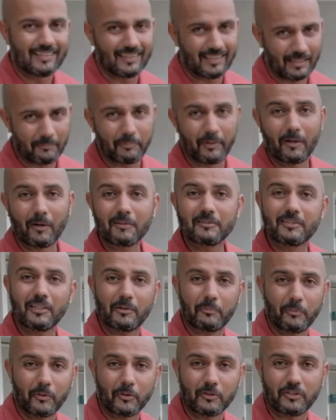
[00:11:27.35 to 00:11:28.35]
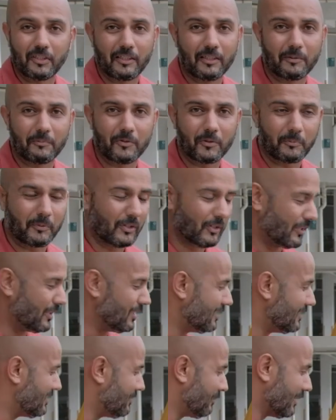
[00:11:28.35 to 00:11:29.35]
it belongs in a museum, to be
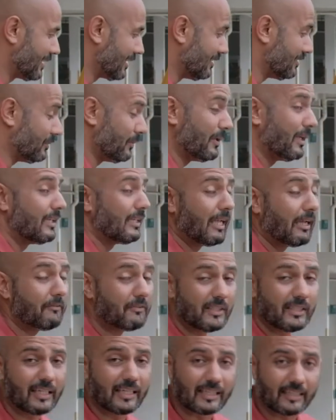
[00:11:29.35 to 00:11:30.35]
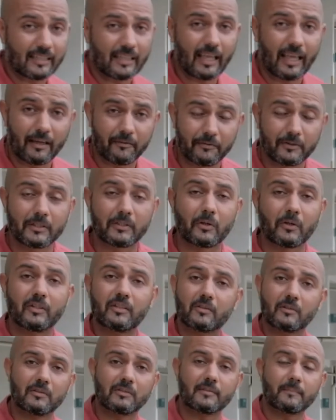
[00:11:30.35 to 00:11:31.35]
honest, because we are never ever going
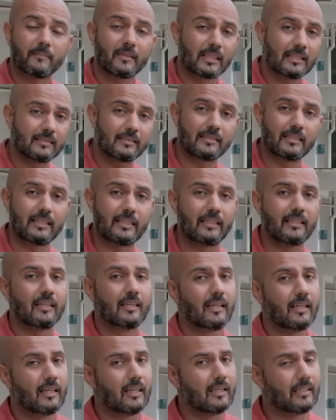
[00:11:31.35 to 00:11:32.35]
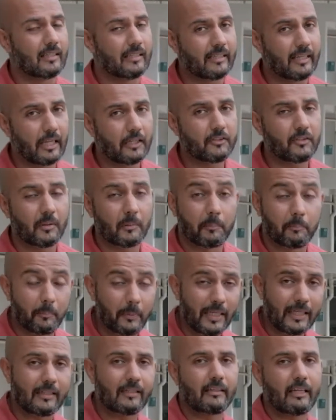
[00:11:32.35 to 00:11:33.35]
to see a
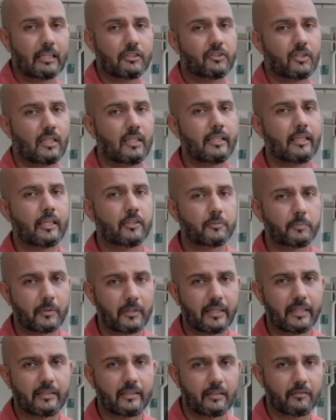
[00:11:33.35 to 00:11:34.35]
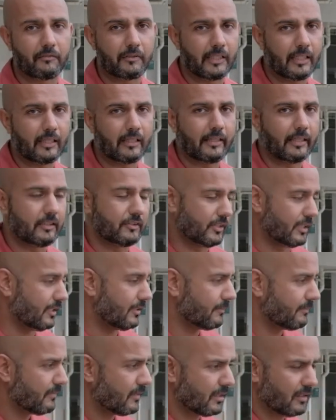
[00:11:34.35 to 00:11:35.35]
big naturally aspirated V8
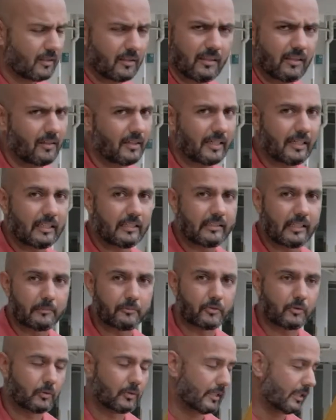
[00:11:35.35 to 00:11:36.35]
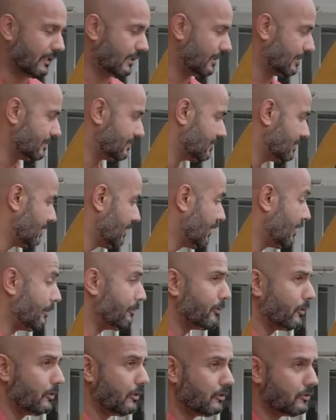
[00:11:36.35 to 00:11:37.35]
engine. Not anytime soon, at least.
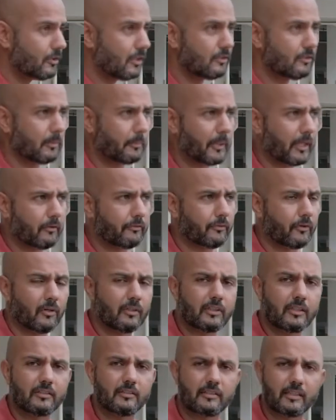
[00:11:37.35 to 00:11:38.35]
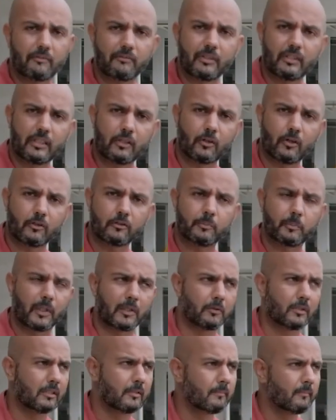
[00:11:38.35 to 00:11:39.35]
It produces about 470
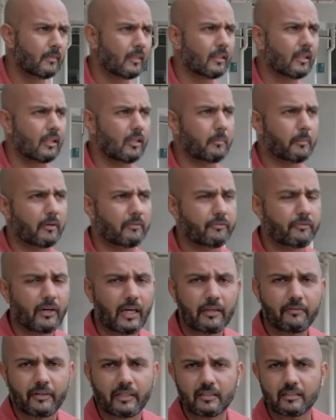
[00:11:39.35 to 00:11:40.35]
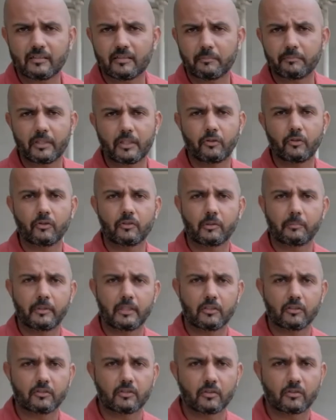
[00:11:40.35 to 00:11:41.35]
horsepower and about 500 something Newton
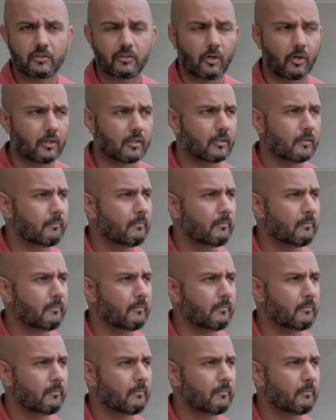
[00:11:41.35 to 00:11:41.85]
meters of torque.